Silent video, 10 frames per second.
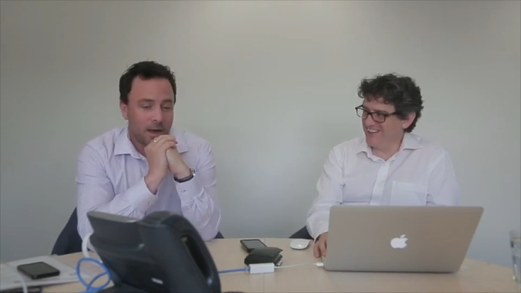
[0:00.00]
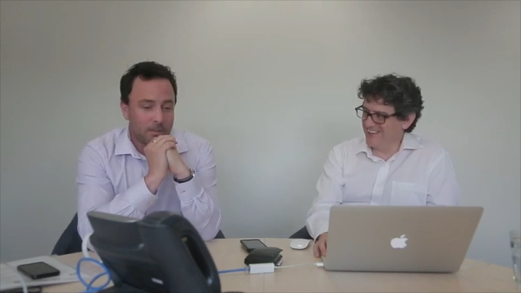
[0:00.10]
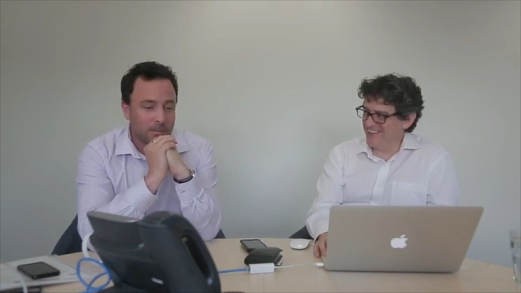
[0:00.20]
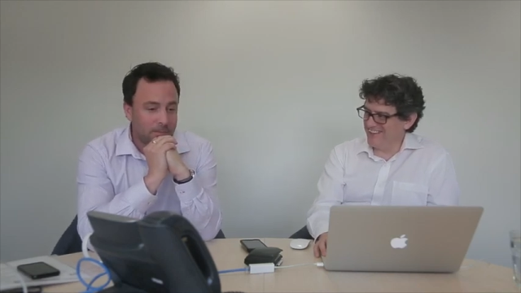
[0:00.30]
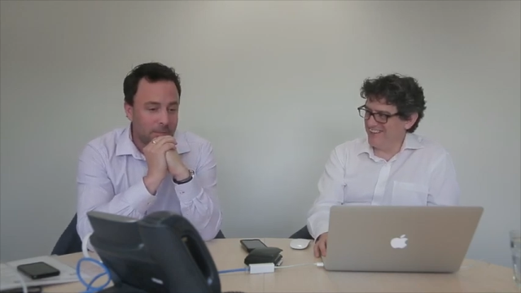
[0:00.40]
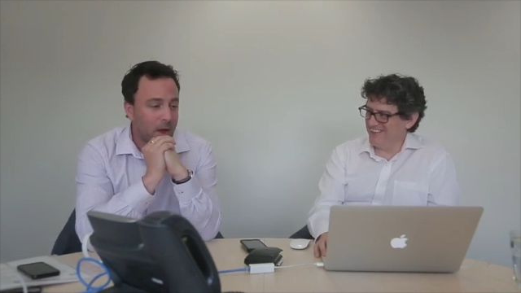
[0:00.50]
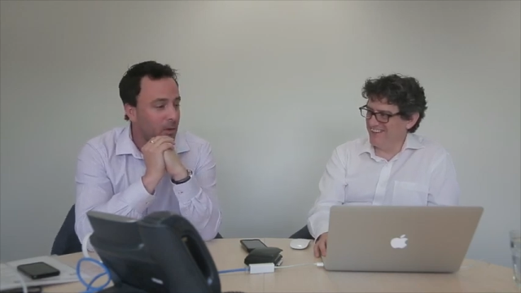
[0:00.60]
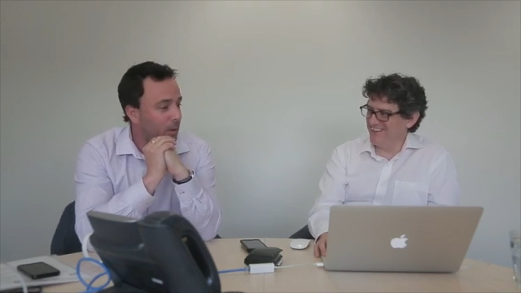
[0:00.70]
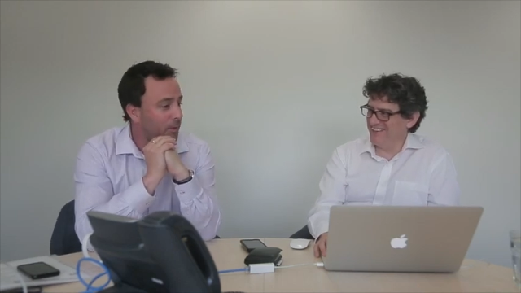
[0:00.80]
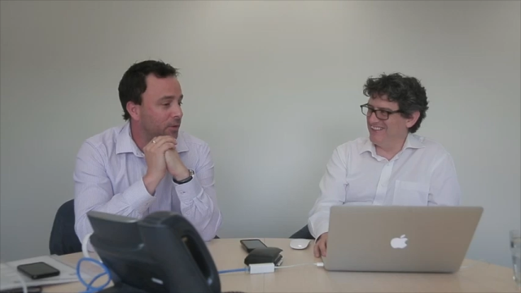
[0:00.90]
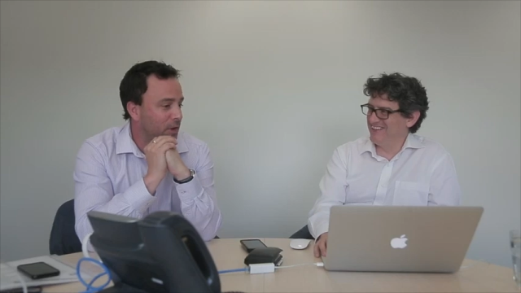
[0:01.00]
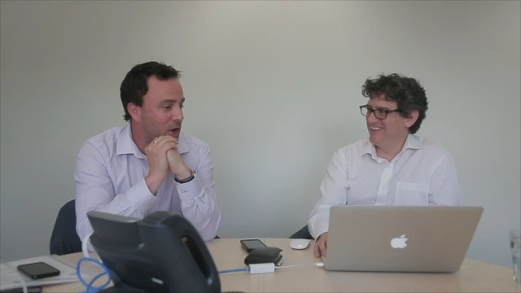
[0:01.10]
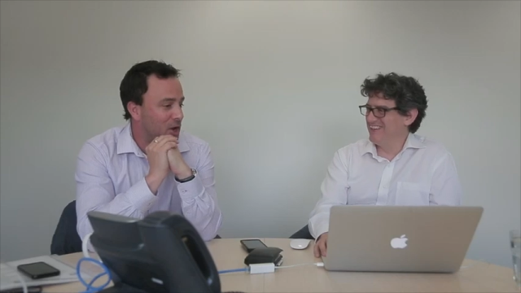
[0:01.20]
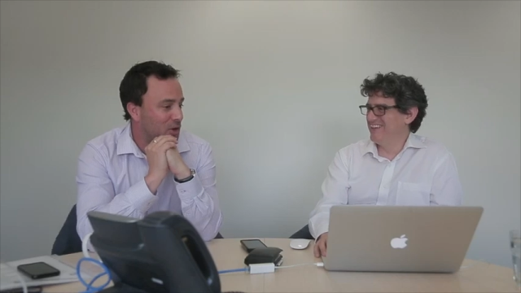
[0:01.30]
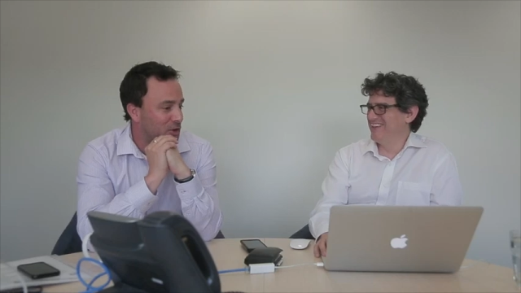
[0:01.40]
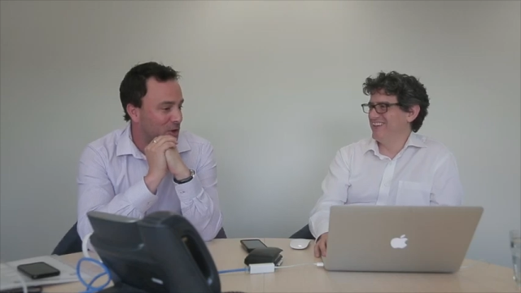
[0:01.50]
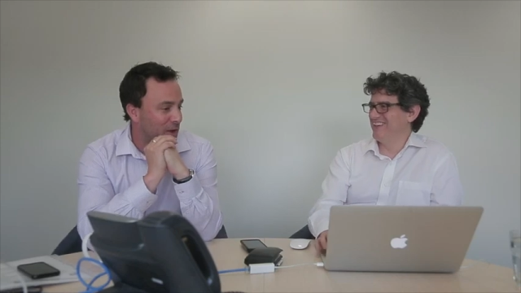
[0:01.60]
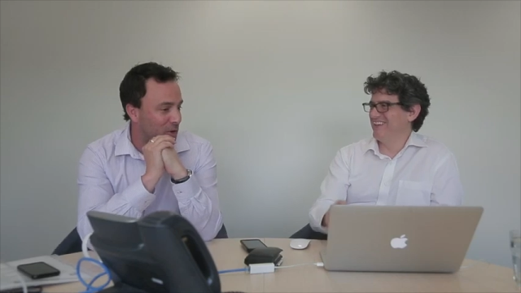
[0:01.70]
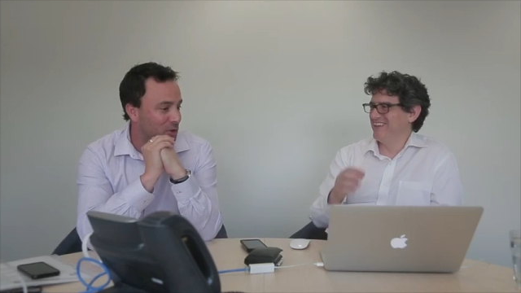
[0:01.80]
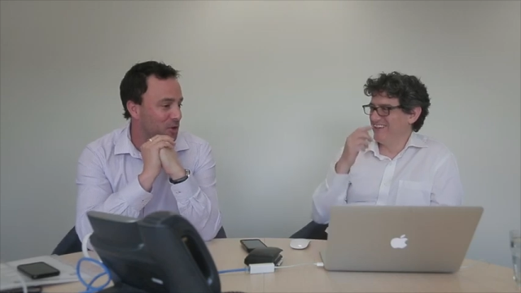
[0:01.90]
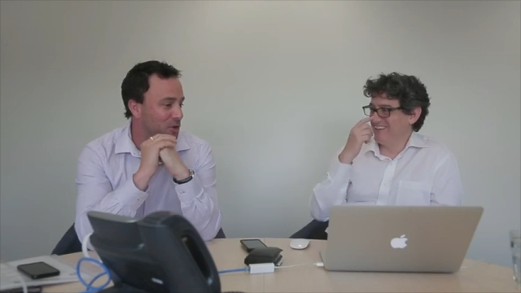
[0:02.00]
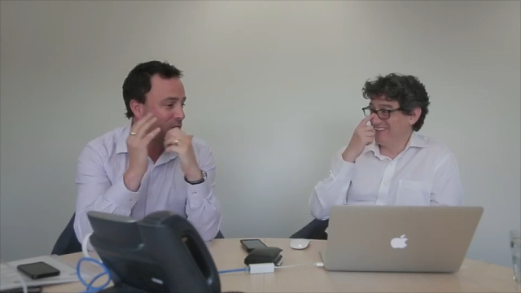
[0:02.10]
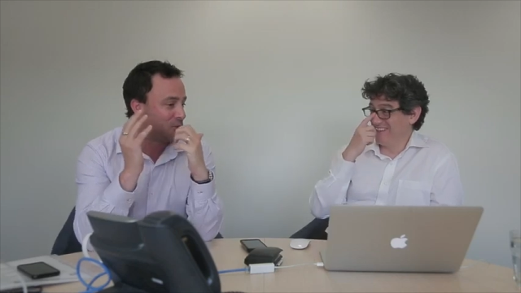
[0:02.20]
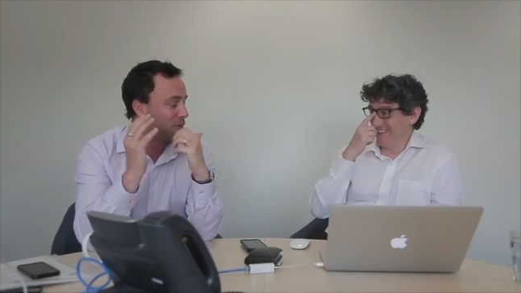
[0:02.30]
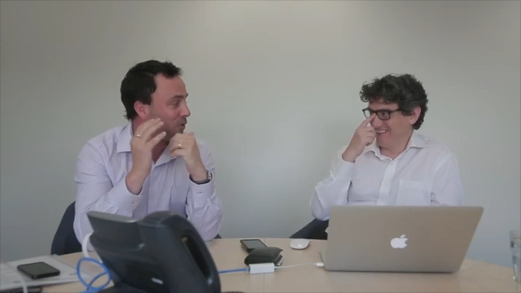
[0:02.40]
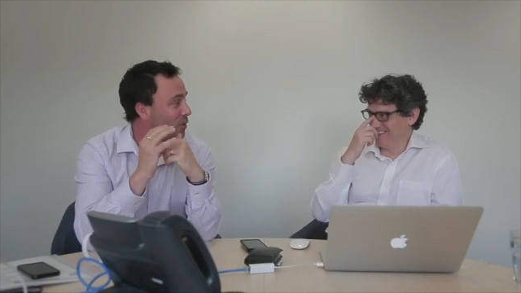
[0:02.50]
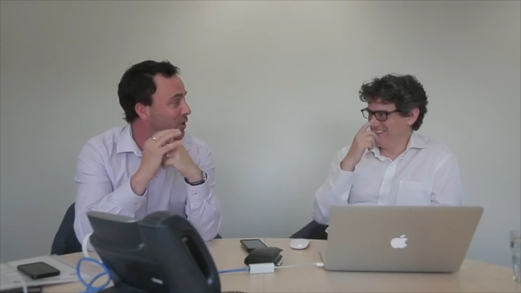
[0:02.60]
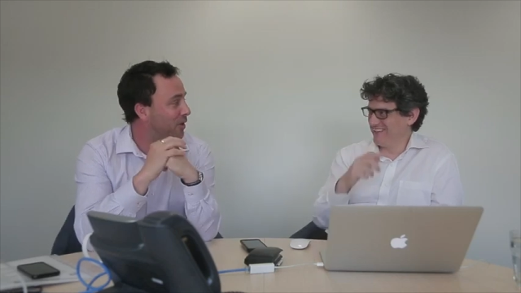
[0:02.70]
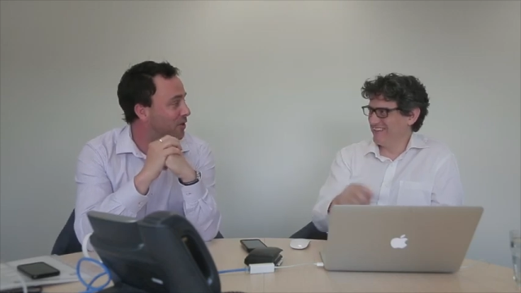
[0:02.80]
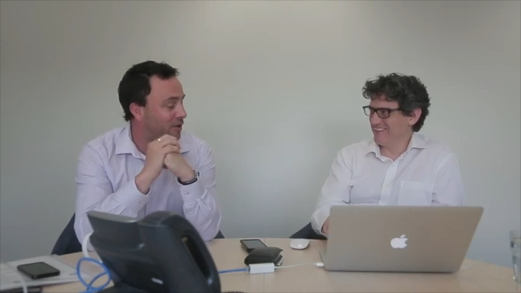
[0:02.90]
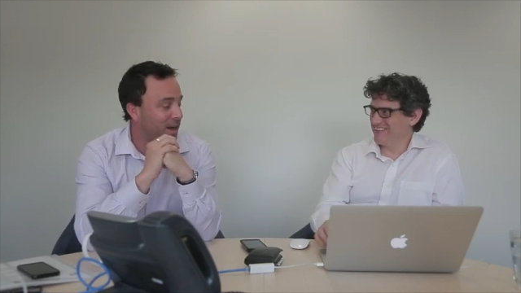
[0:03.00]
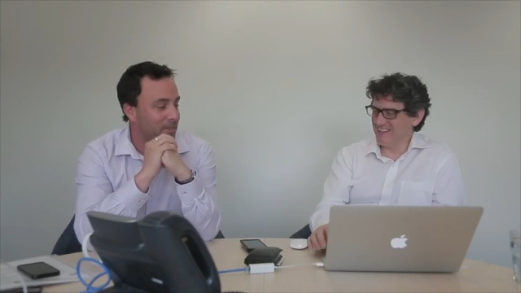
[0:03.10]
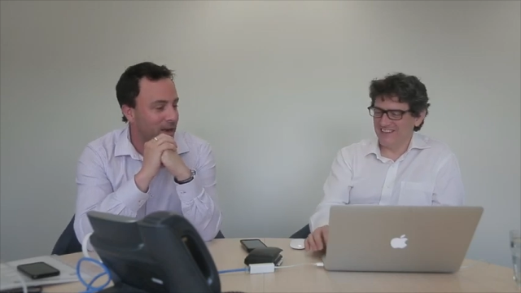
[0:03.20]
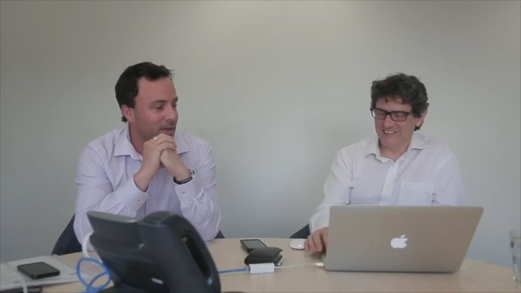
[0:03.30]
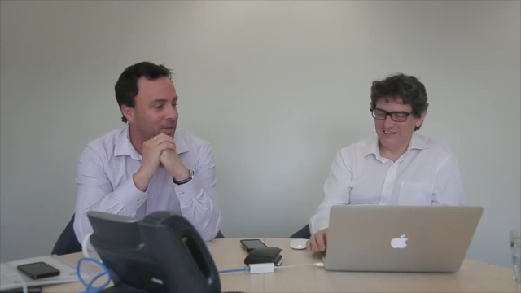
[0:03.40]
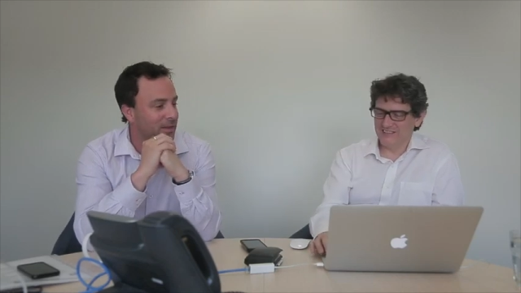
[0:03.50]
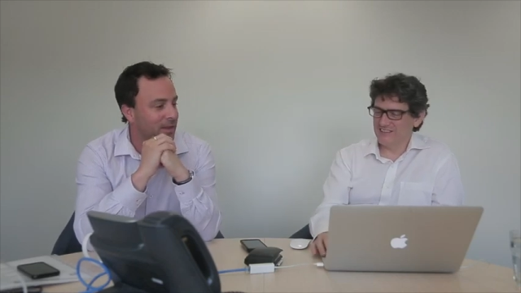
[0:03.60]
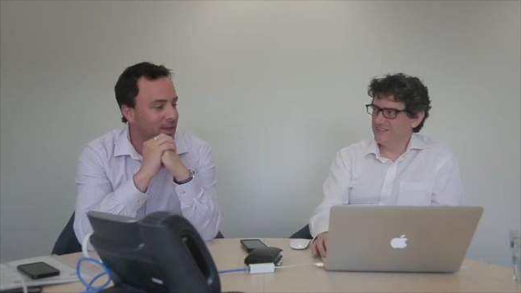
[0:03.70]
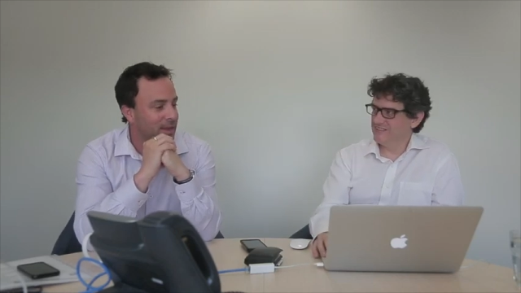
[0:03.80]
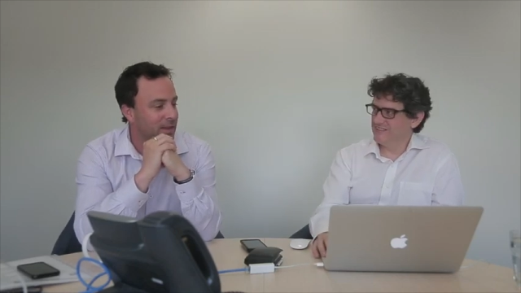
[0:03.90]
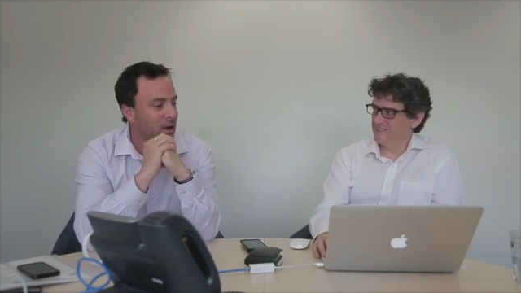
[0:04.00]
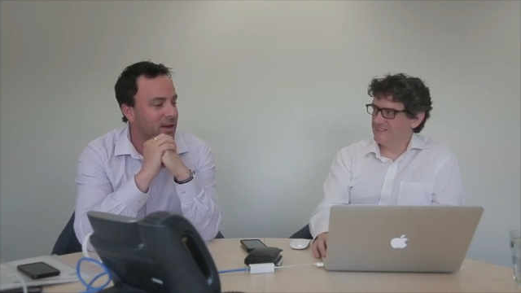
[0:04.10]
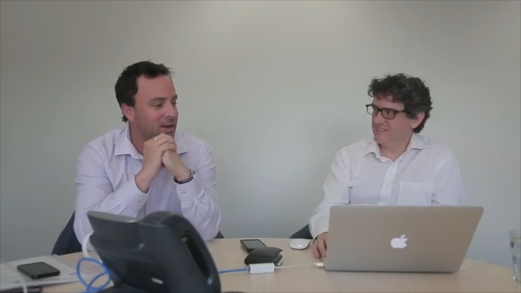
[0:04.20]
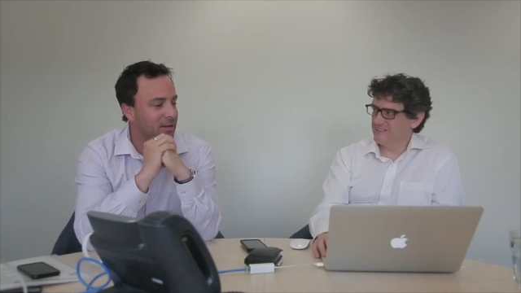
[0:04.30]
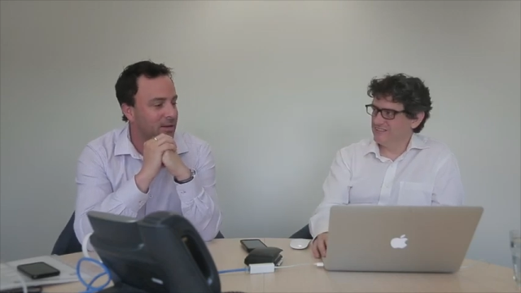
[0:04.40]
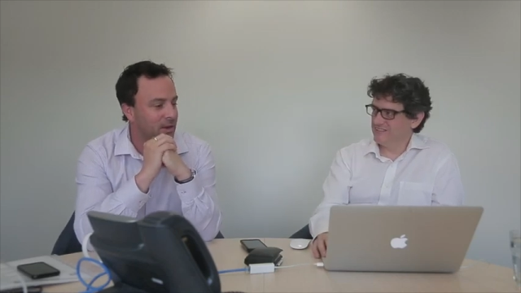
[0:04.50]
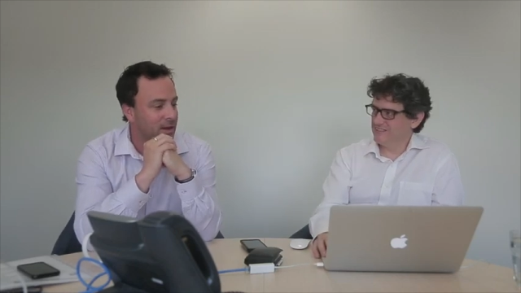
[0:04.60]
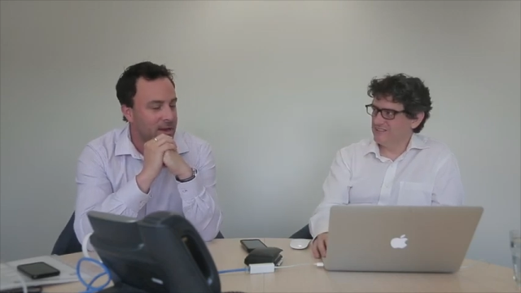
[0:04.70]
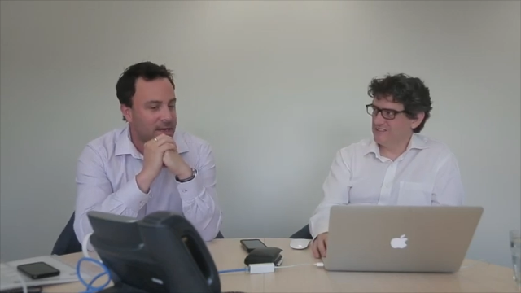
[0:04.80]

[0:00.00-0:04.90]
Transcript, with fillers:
Speaker 1: um, no, obviously you can do that on two nodes or four nodes, right? Yeah. But I think that the, the idea is that